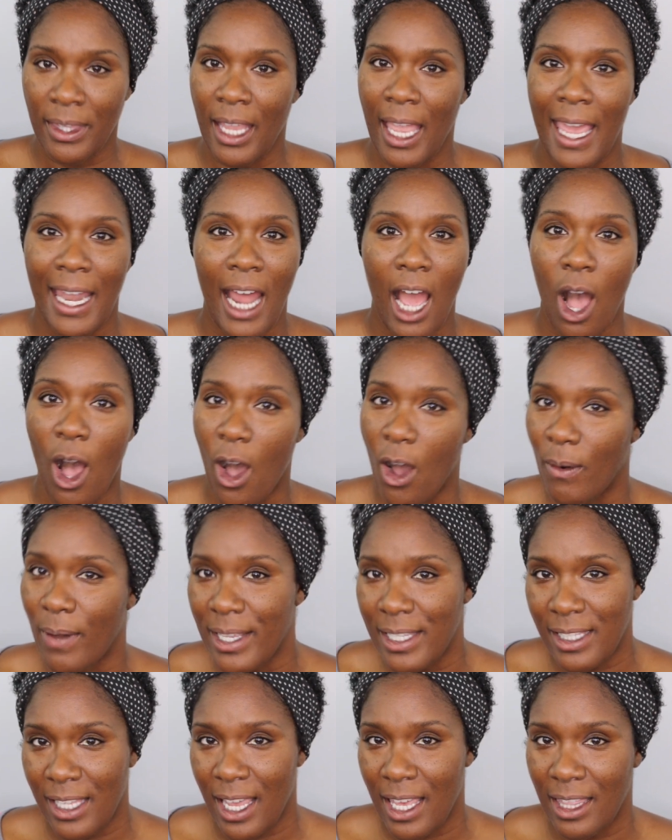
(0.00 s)
And I
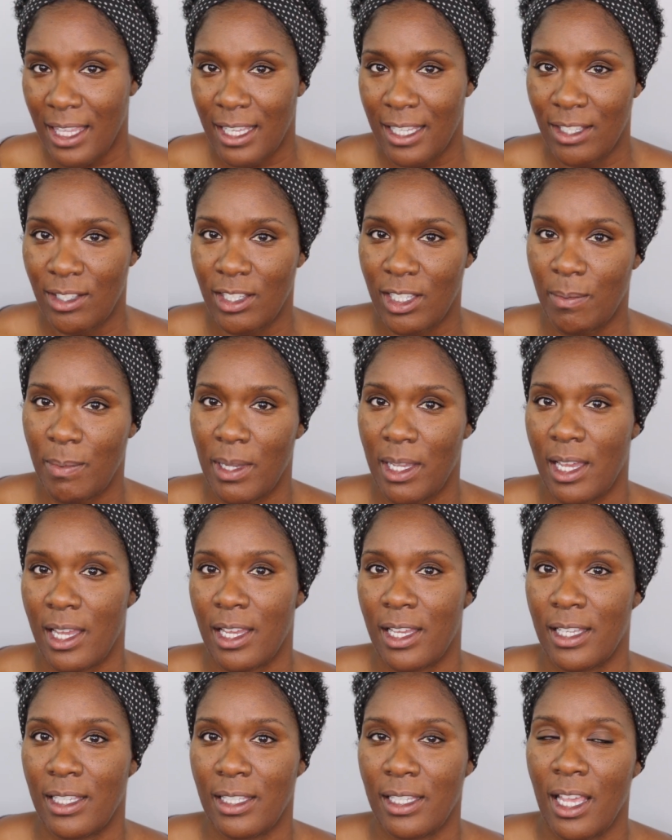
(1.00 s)
always say this just
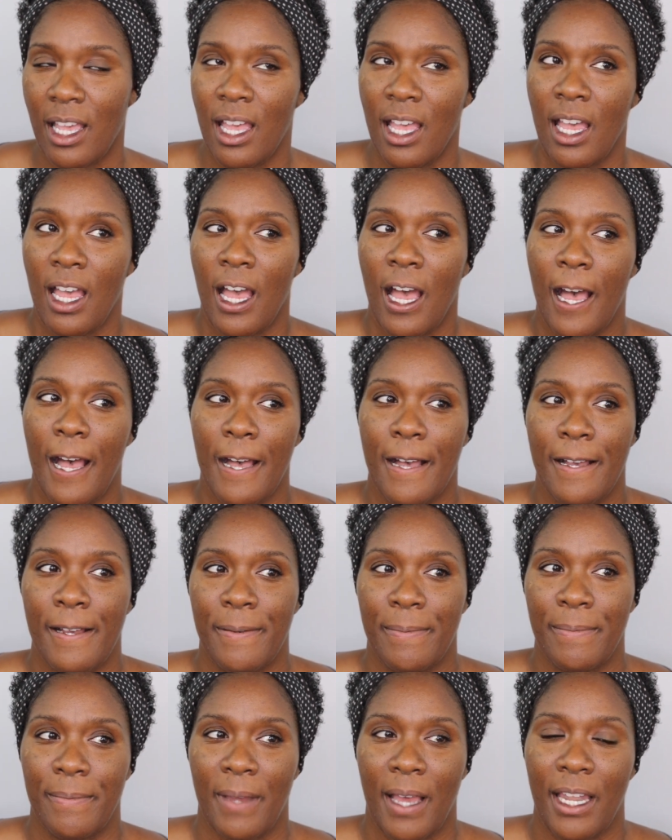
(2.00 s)
because
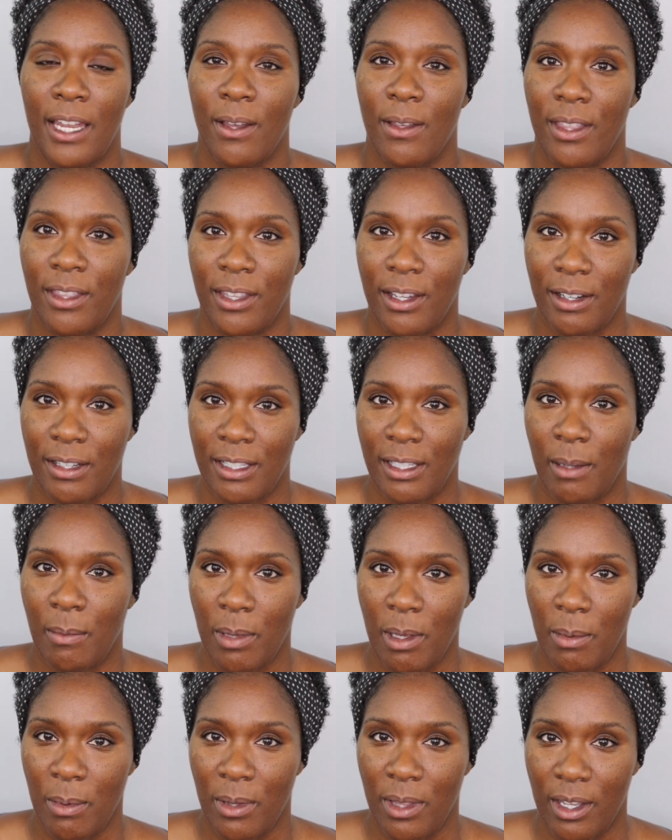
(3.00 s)
I know that there are some
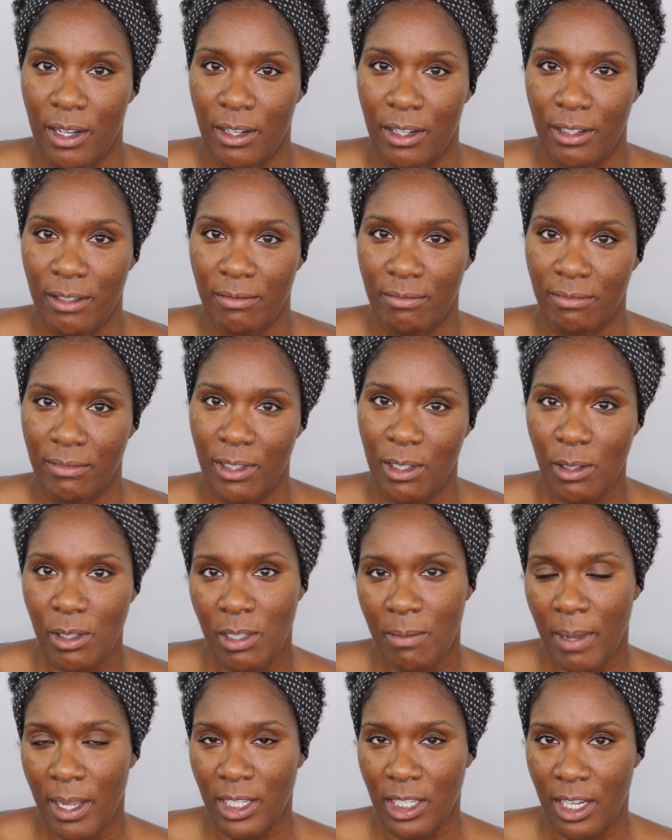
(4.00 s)
people that are new
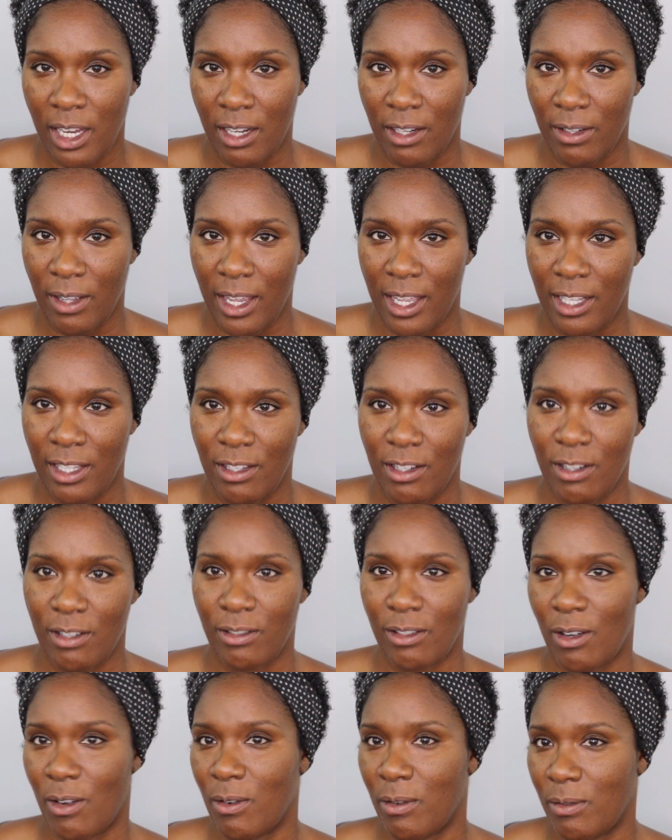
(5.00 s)
to my channel and you
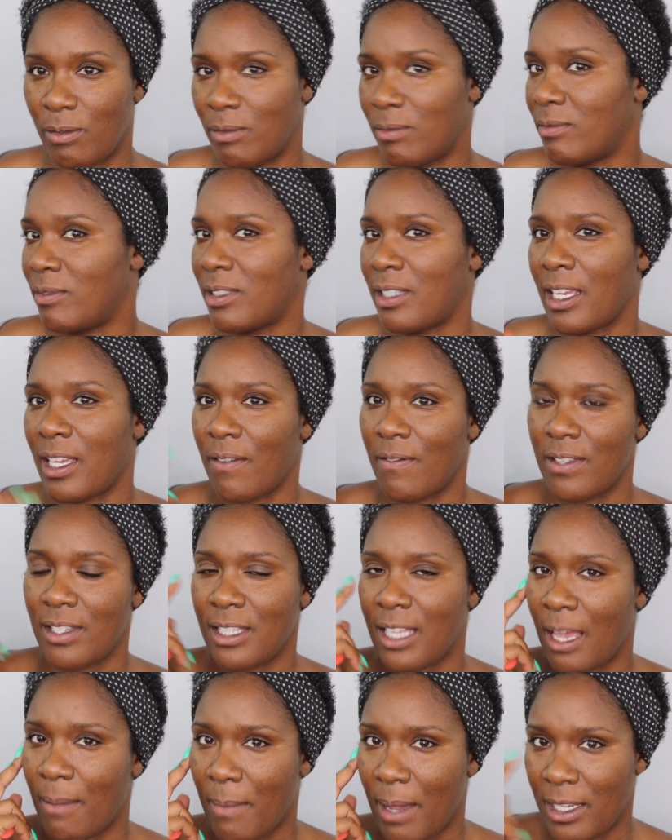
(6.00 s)
don't know, it's like if it's
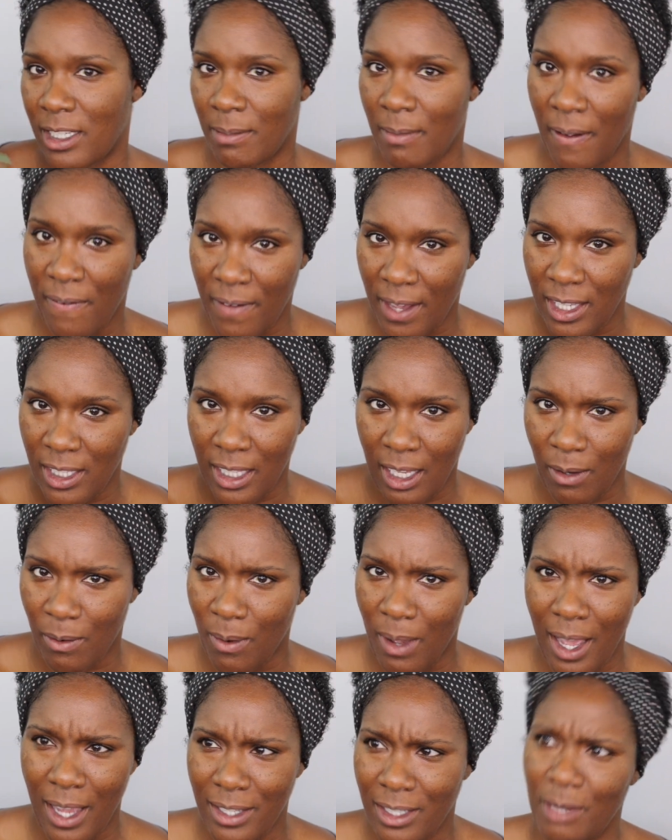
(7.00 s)
not matching my face, like
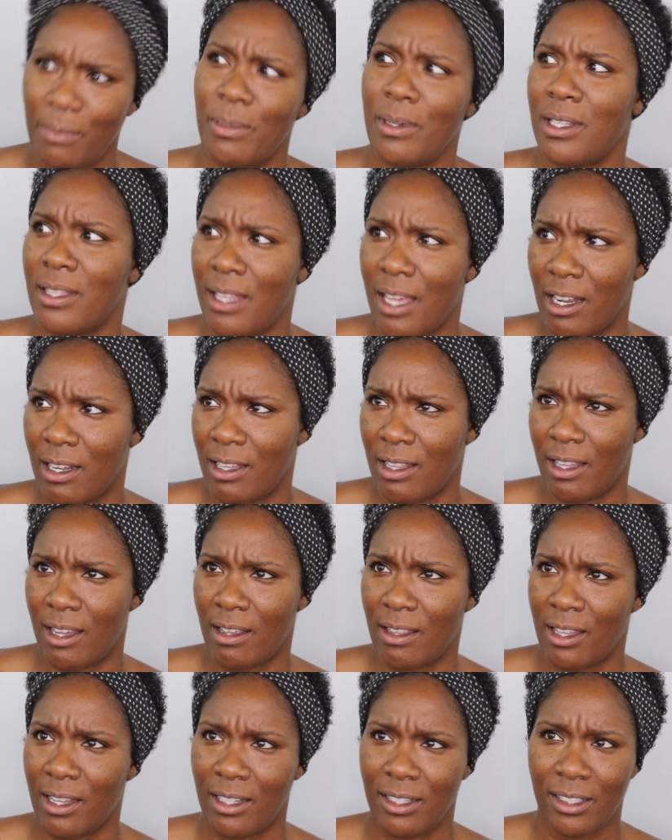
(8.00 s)
why is she putting that on
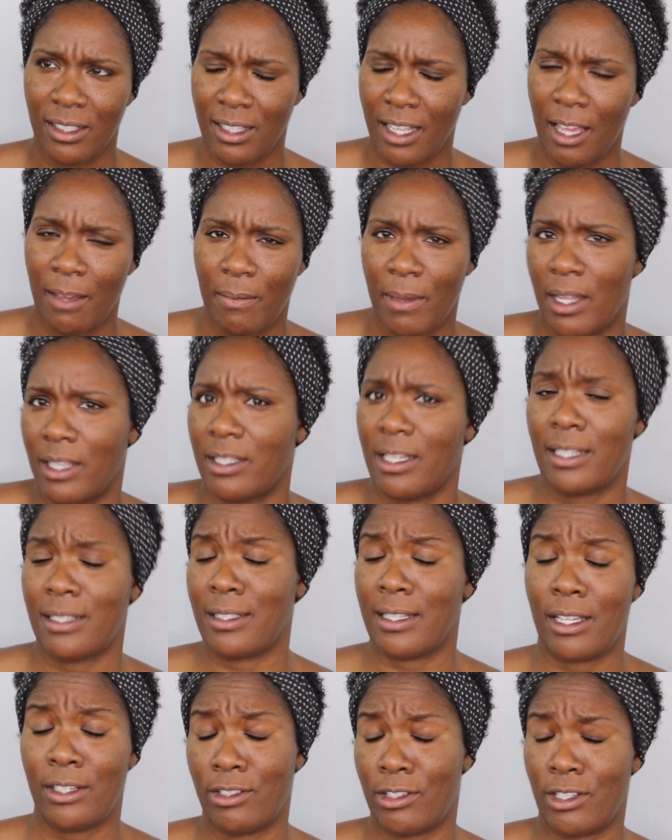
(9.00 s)
there? That does not match, that's
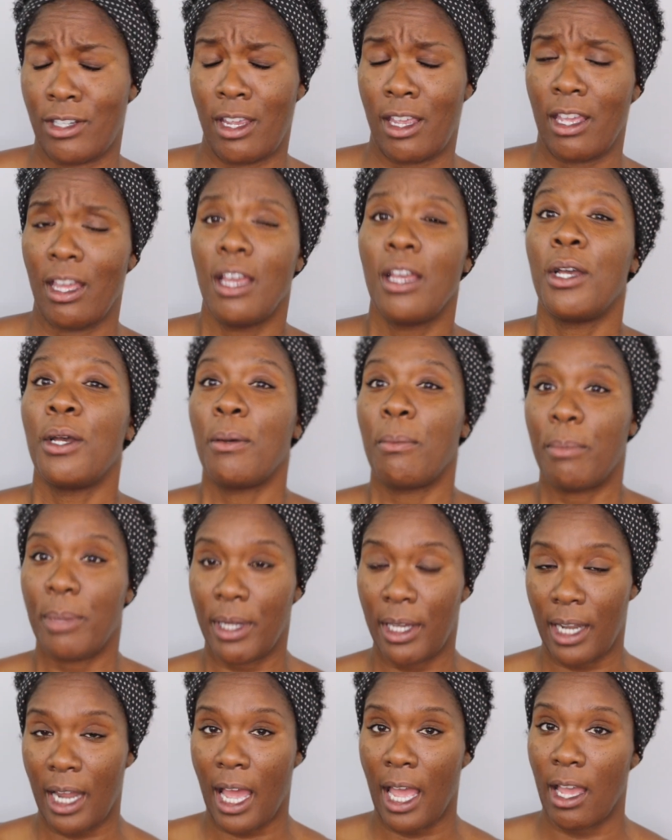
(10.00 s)
not your shade.
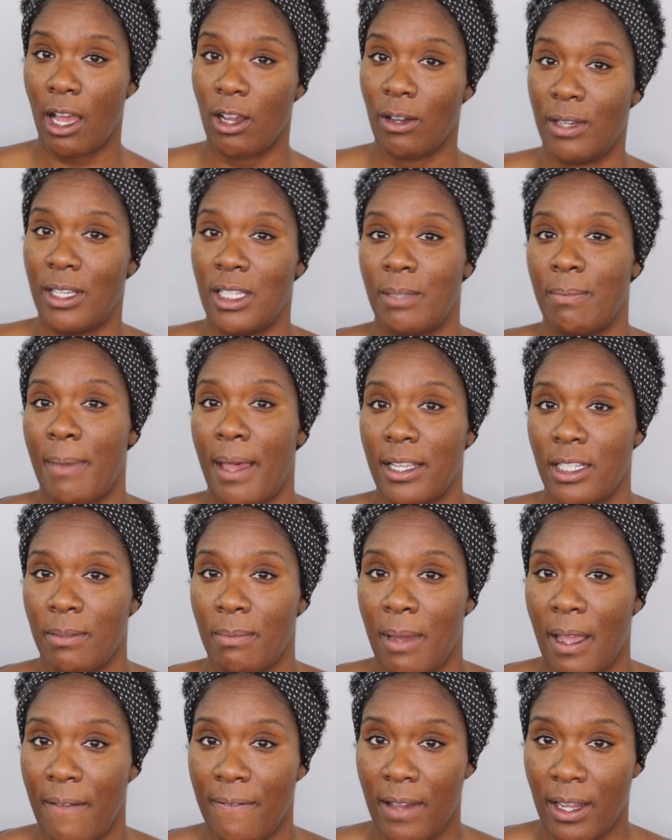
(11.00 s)
But I always match
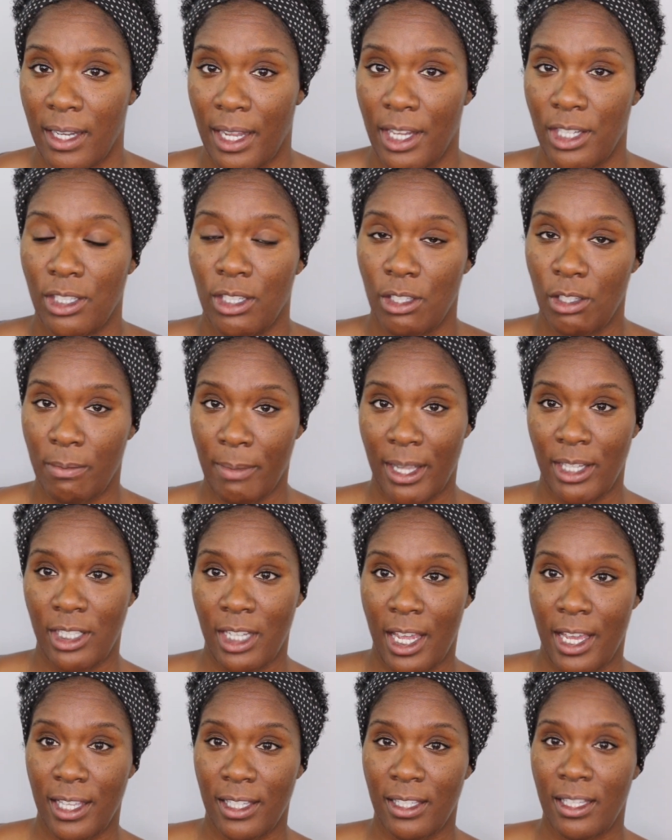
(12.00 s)
my foundation to my
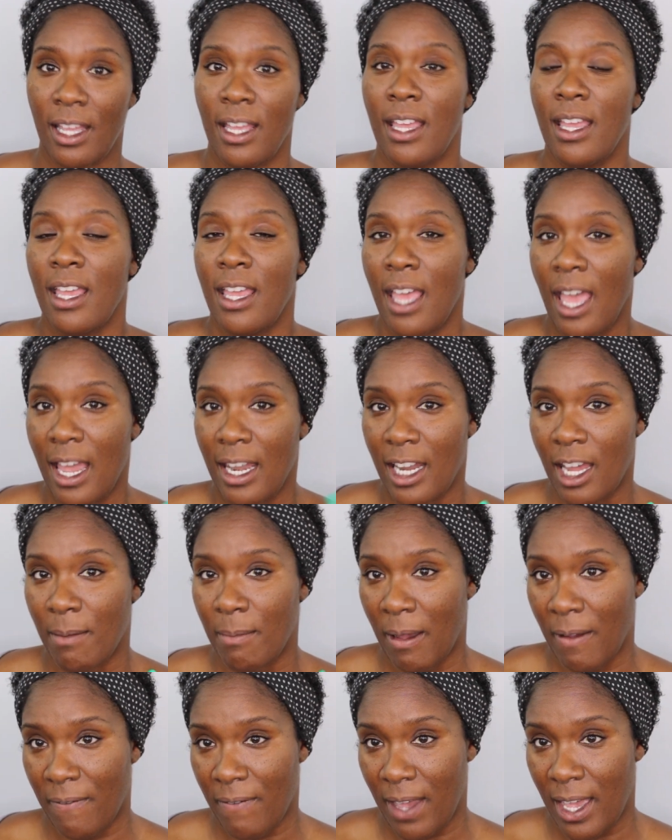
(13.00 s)
chest and not
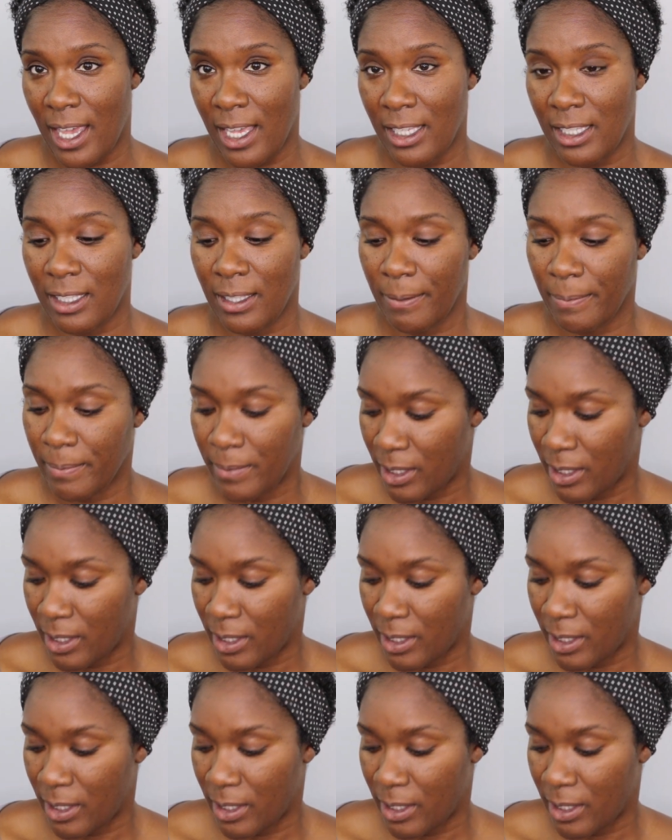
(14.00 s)
my face.